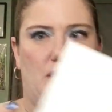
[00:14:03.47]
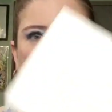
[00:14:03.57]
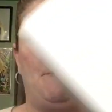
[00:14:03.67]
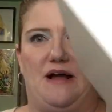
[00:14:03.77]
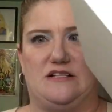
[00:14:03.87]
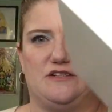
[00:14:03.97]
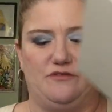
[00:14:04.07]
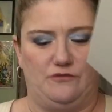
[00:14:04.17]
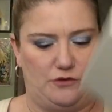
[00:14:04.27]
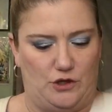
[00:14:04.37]

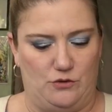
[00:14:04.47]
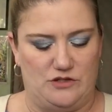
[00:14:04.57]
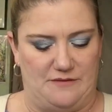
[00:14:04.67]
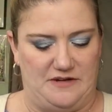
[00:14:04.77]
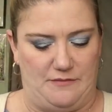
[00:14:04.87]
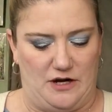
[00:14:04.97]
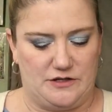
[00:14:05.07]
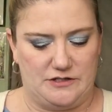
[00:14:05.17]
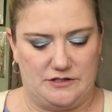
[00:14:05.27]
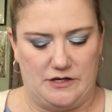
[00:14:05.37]
Massive, huge empty
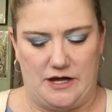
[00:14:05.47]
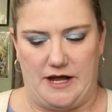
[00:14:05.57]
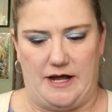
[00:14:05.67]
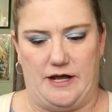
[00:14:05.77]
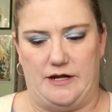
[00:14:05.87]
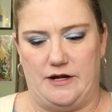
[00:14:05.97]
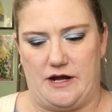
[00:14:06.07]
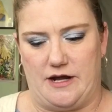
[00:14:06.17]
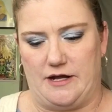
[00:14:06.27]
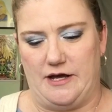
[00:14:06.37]
box. And
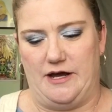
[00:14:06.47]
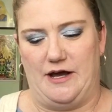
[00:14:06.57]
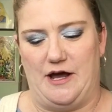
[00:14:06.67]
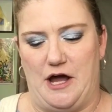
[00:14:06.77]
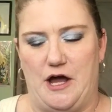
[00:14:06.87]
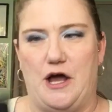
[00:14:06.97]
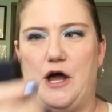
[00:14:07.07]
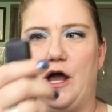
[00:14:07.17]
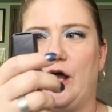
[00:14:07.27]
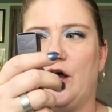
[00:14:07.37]
I
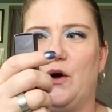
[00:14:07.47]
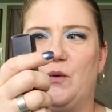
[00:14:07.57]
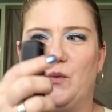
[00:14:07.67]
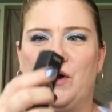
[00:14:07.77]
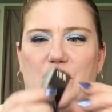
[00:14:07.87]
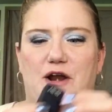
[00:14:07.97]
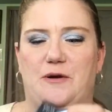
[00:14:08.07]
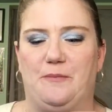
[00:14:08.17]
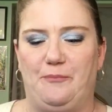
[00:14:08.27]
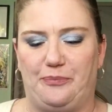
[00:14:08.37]
got 1
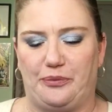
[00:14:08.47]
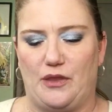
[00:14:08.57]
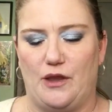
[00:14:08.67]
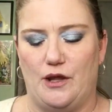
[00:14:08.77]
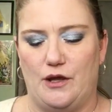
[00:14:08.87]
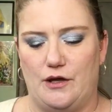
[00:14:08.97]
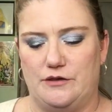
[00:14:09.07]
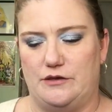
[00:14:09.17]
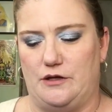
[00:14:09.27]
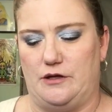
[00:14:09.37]
item.
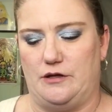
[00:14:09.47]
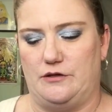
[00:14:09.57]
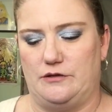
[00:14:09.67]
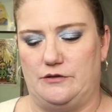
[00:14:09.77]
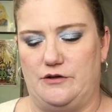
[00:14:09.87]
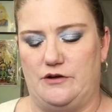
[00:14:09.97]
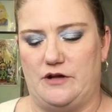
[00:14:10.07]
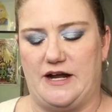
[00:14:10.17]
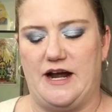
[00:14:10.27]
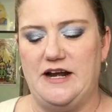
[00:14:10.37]

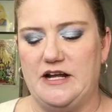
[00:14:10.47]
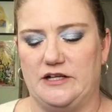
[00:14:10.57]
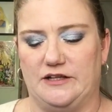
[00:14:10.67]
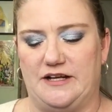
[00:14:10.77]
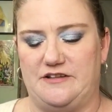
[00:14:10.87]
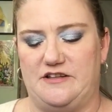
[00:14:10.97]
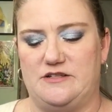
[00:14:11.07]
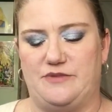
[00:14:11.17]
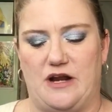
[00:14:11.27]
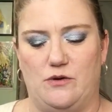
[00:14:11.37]
I kind of collect these,
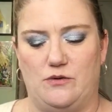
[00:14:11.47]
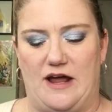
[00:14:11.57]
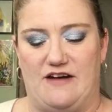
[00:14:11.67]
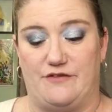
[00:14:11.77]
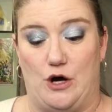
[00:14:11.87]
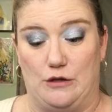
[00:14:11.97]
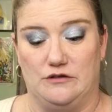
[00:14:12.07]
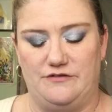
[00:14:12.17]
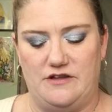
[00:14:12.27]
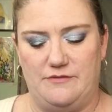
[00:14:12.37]
but I don't have all
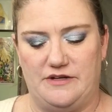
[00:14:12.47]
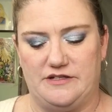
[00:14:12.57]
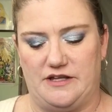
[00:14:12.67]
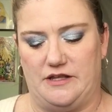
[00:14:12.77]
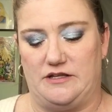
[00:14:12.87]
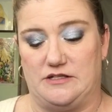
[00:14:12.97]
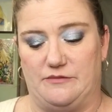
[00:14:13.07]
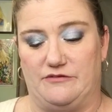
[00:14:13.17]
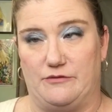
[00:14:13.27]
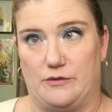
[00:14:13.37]
of them because I think some
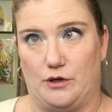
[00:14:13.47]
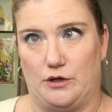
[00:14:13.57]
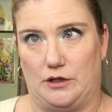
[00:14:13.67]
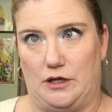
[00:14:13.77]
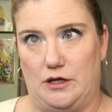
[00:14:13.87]
of them are ugly.